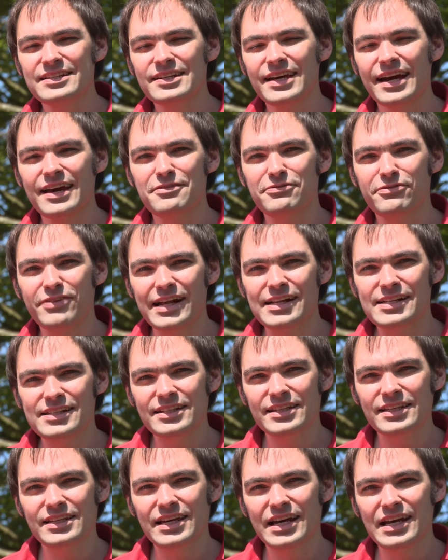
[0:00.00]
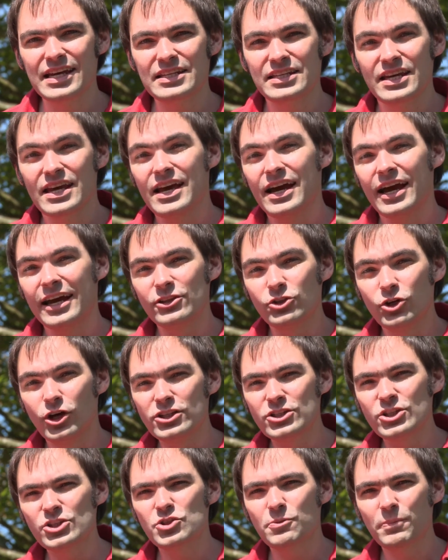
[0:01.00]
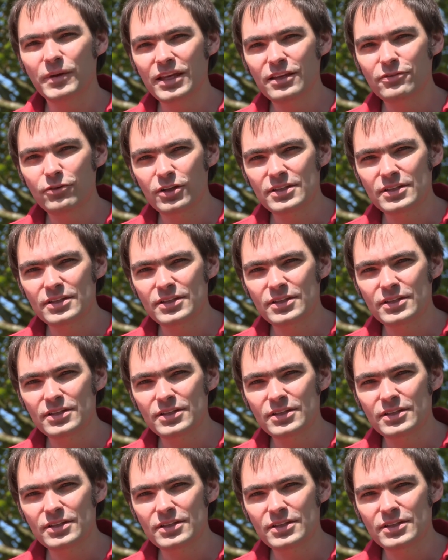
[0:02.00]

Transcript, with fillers: the Christian Trinity, the saying,